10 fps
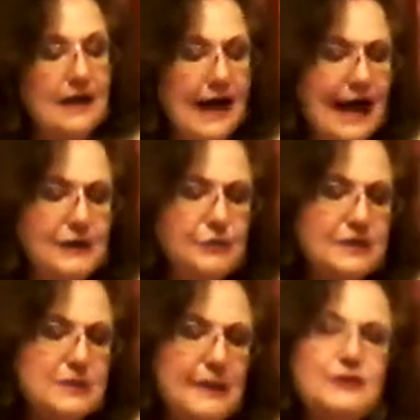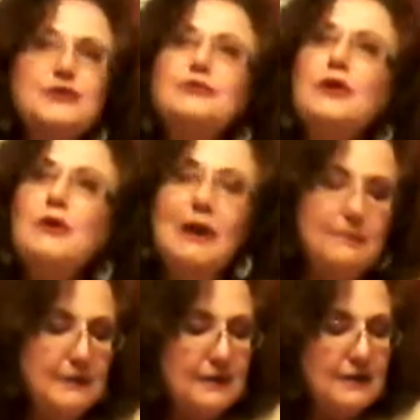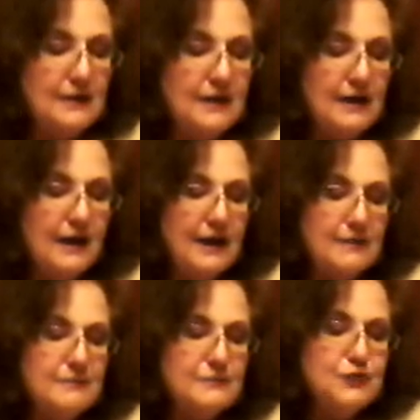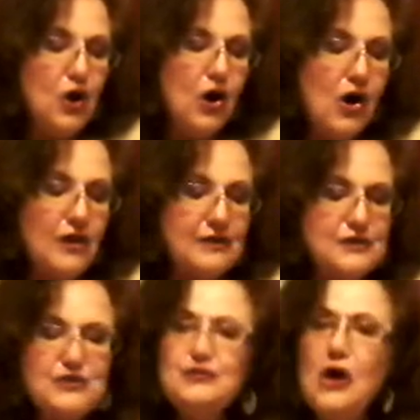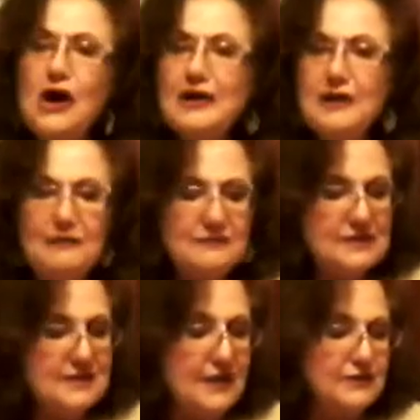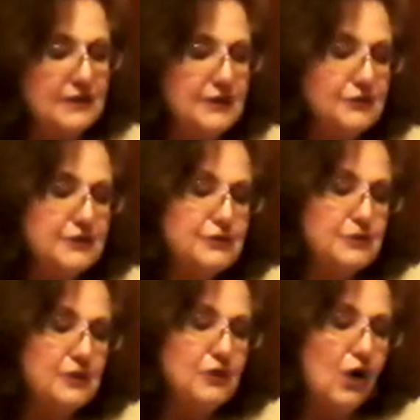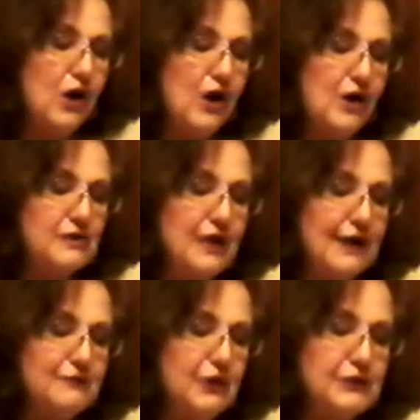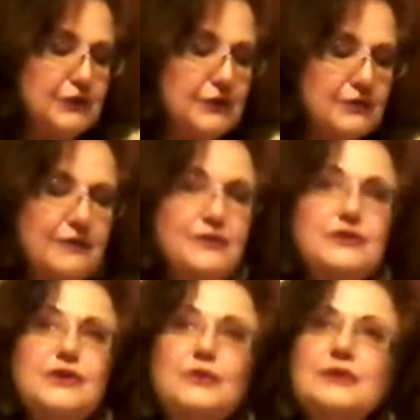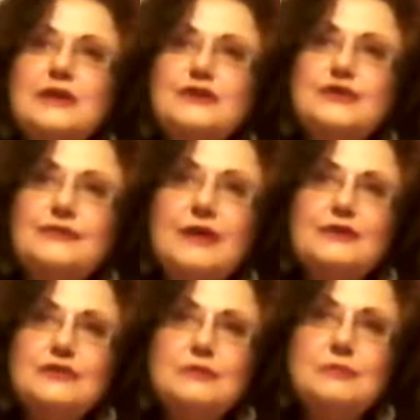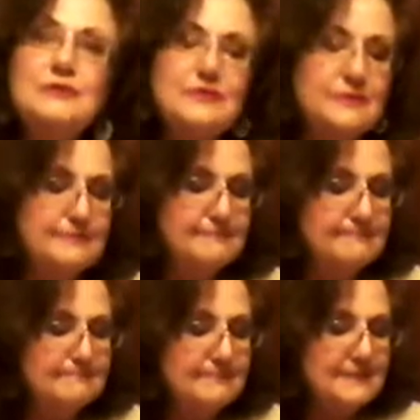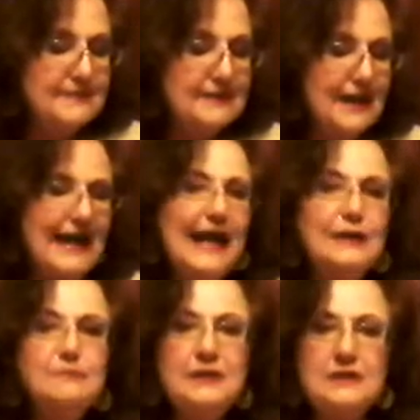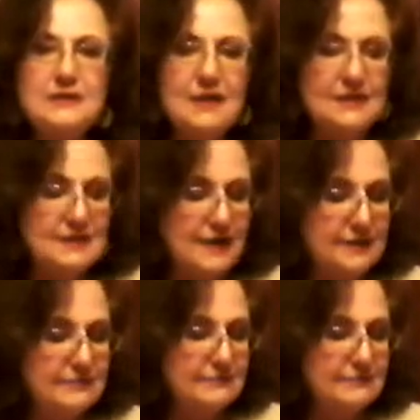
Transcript: "How do you expect to grow up tall and strong enough to settle here into a long life on earth if you don't eat your vegetables?" "I hate beets," I said.